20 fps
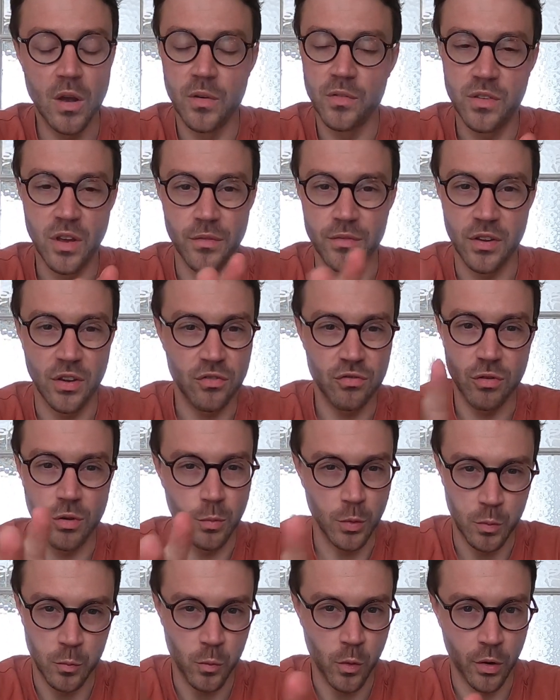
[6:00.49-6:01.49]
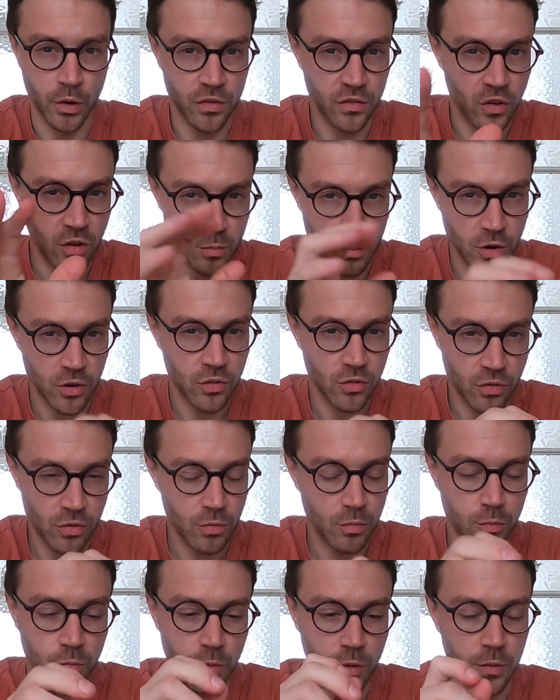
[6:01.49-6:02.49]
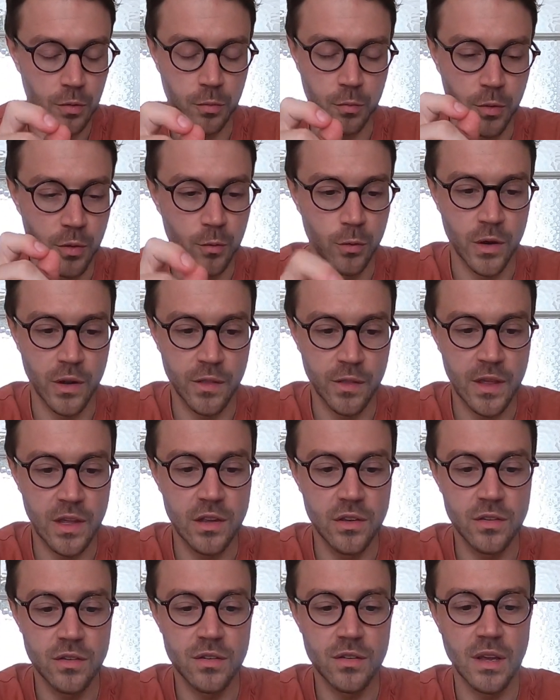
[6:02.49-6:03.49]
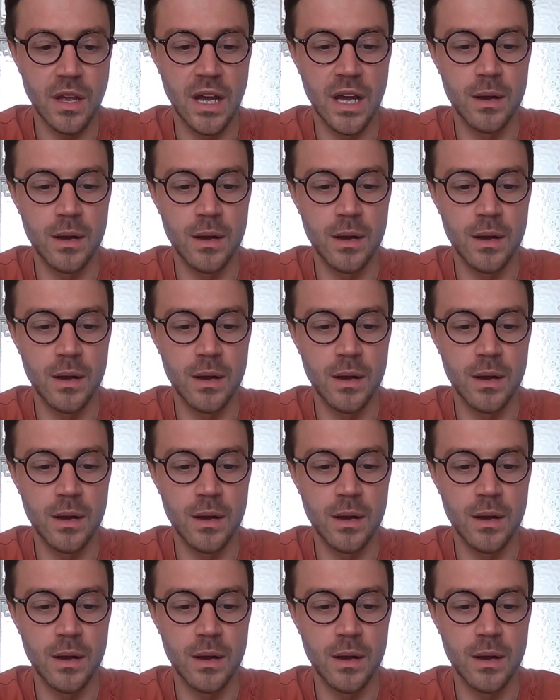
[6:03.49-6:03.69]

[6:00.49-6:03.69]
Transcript: service history, wouldn't worry too much with one of these,